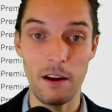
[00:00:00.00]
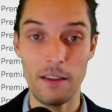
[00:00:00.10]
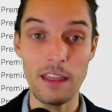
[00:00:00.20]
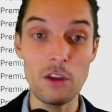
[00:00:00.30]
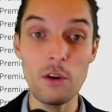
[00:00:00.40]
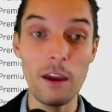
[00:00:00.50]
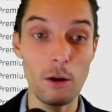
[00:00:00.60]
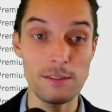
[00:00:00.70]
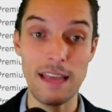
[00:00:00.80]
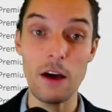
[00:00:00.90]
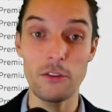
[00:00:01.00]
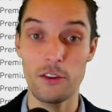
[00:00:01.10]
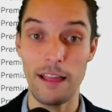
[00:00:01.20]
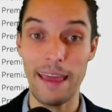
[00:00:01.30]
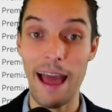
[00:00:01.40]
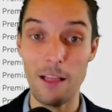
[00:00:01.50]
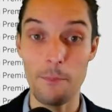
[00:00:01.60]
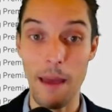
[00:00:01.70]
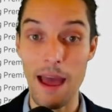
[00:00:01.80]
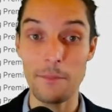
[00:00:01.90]
and then you can go south to like
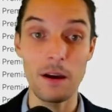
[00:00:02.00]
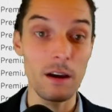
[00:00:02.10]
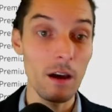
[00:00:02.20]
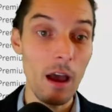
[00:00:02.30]
Alabama.